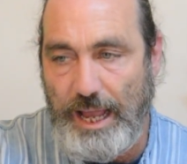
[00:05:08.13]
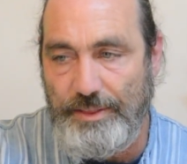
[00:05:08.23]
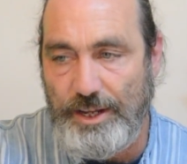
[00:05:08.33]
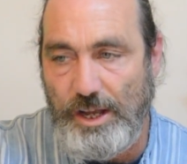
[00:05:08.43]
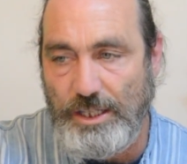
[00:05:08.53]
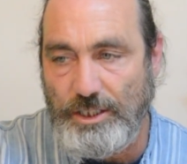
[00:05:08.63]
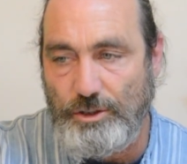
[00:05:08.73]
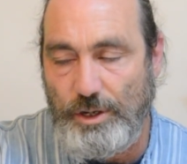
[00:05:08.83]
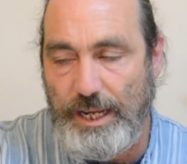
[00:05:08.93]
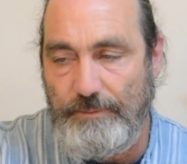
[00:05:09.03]
guides are
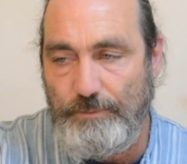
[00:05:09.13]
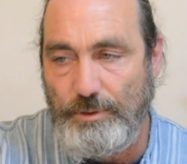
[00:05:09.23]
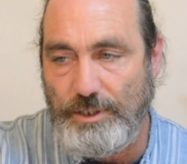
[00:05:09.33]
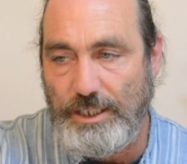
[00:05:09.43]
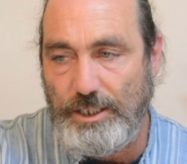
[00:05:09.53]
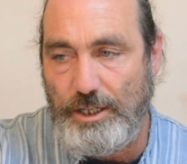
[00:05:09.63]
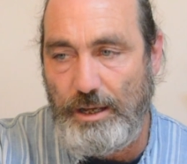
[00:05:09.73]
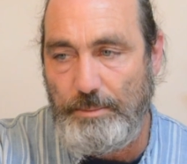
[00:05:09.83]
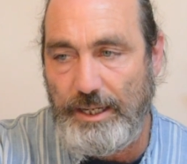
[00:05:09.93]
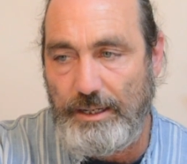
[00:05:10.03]
trying to influence this
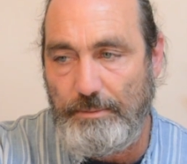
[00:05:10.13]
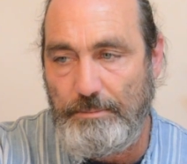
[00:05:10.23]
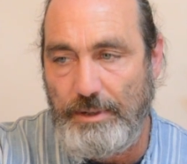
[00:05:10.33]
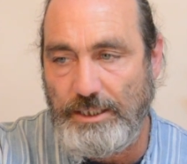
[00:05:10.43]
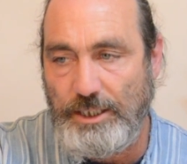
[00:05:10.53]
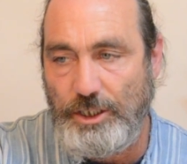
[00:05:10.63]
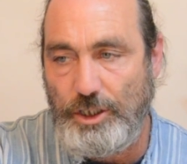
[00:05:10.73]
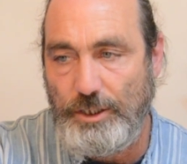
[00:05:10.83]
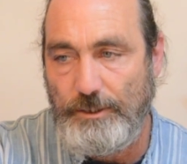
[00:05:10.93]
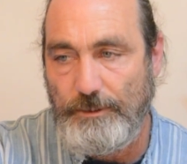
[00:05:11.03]
karmic
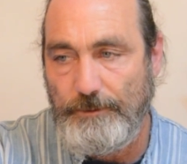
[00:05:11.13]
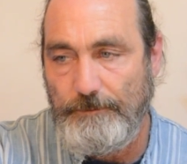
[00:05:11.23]
message.